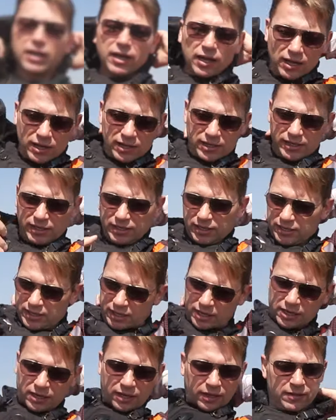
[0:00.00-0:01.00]

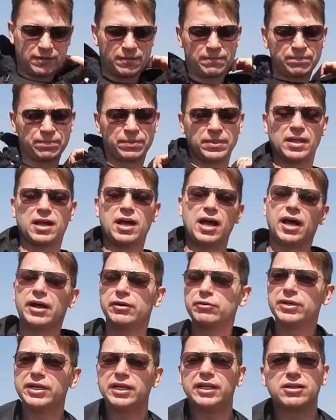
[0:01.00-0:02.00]
I
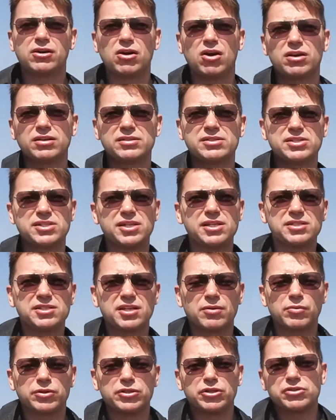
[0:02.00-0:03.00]
really can't see
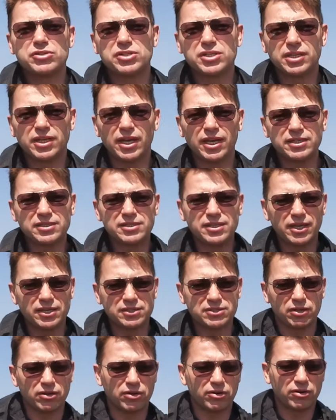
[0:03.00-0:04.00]
someone using a
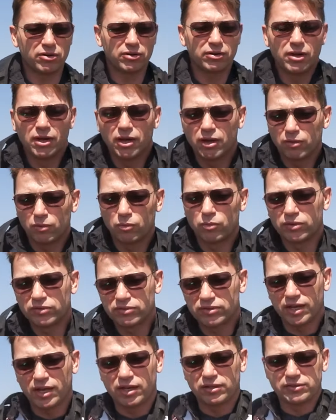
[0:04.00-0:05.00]
DSLR
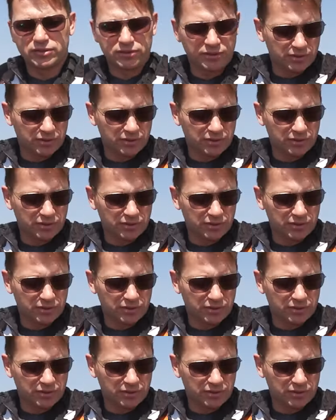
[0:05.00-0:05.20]
without